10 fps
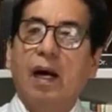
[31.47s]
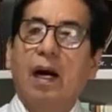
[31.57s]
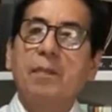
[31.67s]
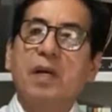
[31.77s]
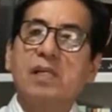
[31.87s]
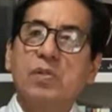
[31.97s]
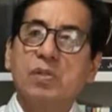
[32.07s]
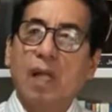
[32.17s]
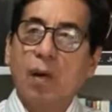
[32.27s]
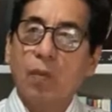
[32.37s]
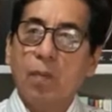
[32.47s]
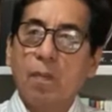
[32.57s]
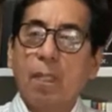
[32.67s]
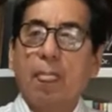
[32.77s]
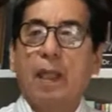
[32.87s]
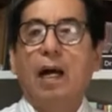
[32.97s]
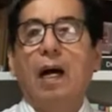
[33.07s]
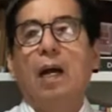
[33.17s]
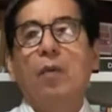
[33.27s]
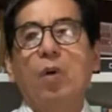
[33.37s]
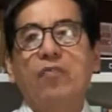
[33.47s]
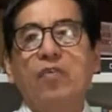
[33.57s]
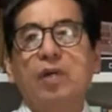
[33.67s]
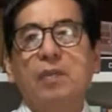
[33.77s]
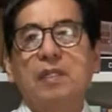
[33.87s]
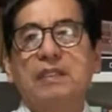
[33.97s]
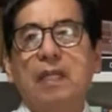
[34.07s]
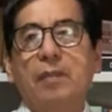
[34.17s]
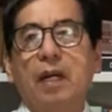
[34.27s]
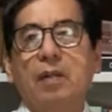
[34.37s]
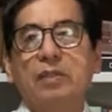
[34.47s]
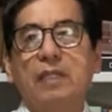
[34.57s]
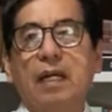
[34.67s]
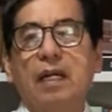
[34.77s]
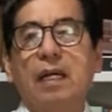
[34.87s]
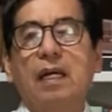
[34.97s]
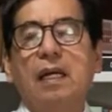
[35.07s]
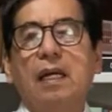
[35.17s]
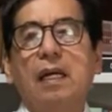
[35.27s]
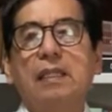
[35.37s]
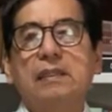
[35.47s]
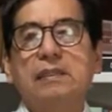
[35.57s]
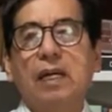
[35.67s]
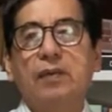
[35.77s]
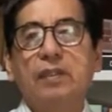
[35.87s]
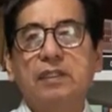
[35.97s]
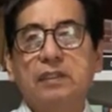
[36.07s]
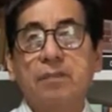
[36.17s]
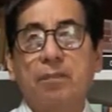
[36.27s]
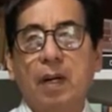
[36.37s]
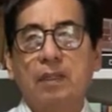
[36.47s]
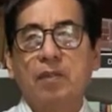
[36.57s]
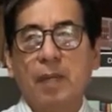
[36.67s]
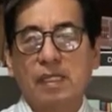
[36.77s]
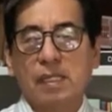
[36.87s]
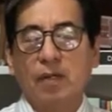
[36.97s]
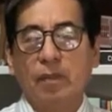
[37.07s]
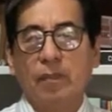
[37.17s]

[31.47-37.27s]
I'm Jesus Lau. I work for Universidad Veracruzana in the southeastern part of Mexico.